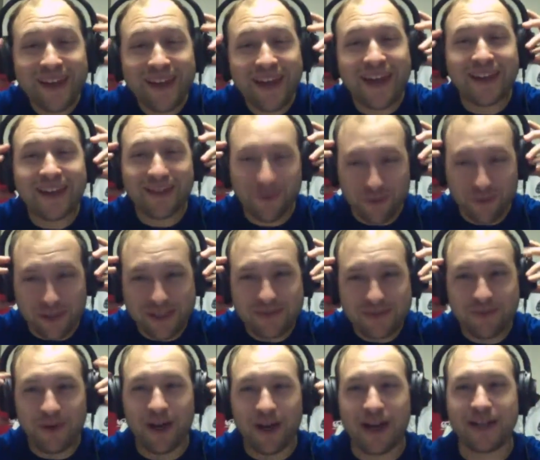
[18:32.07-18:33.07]
And the reason
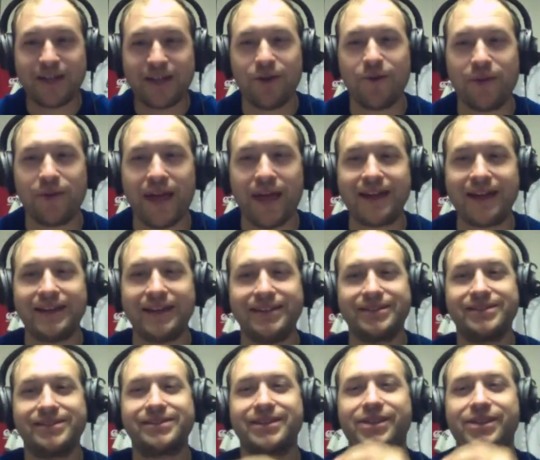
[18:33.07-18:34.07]
why I know that
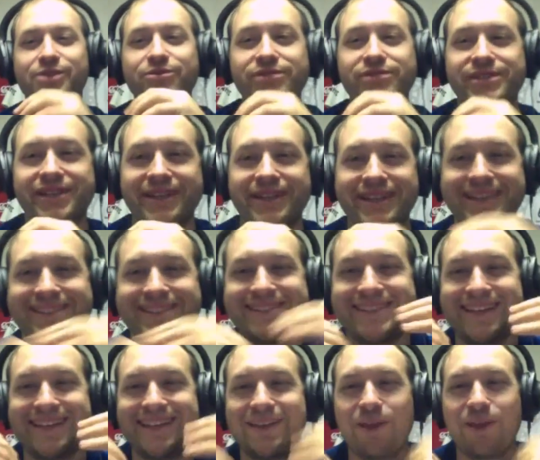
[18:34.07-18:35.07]
is Houston is
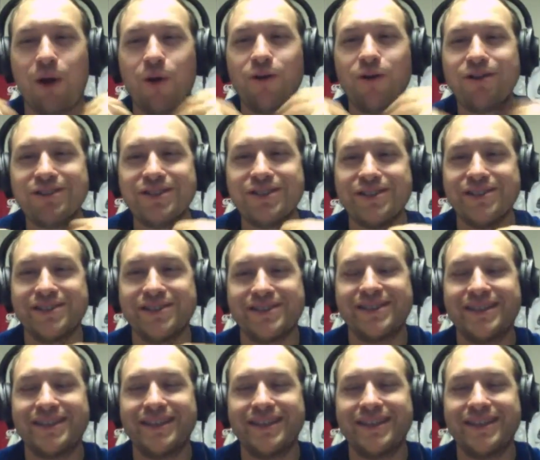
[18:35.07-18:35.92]
the largest